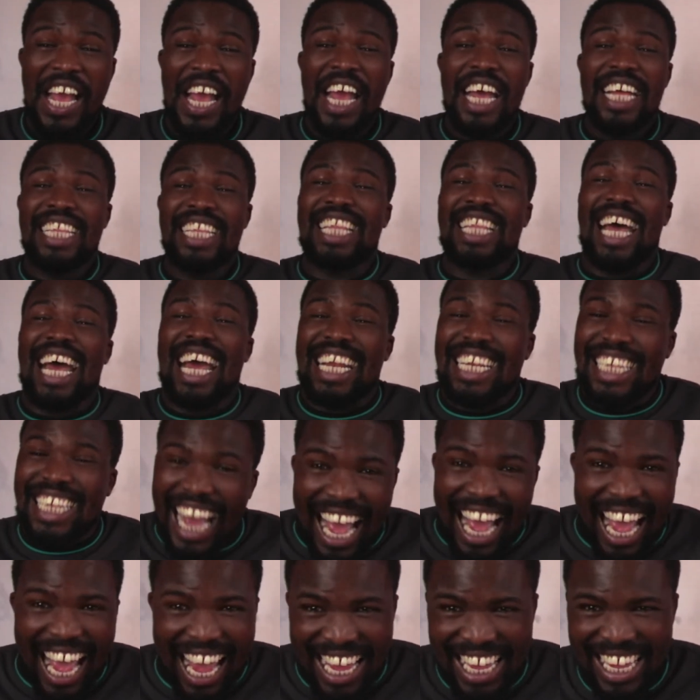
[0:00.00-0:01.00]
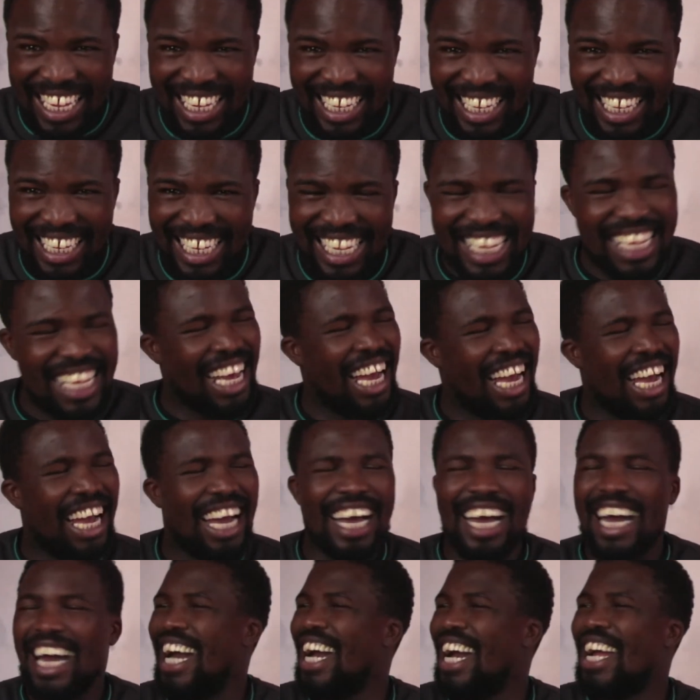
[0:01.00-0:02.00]
That guy,
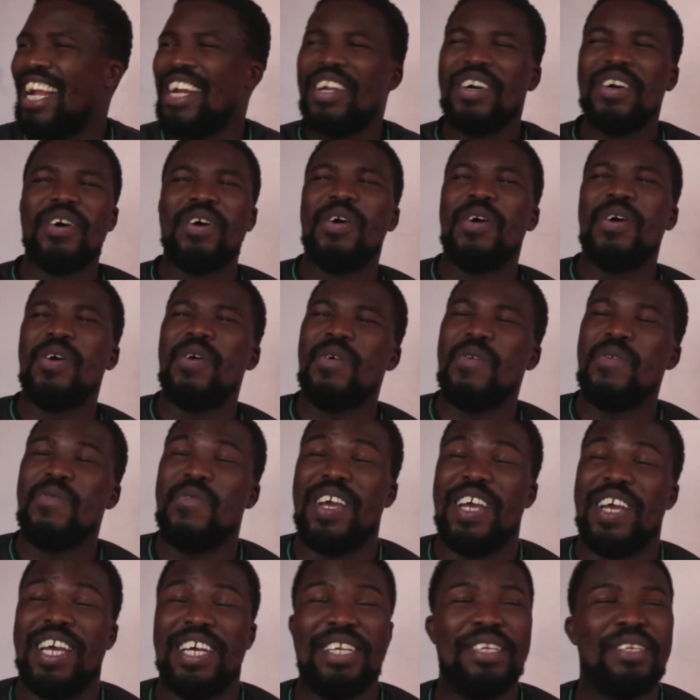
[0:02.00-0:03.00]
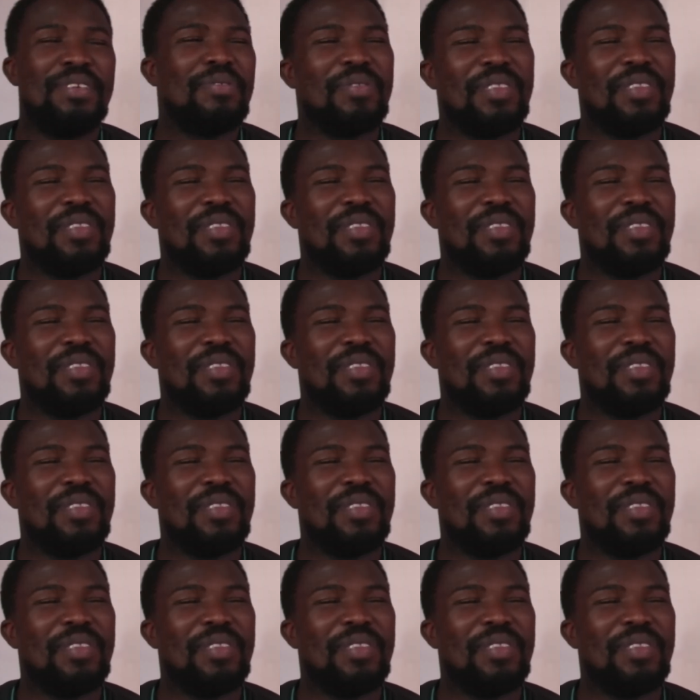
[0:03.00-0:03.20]
yeah, no man.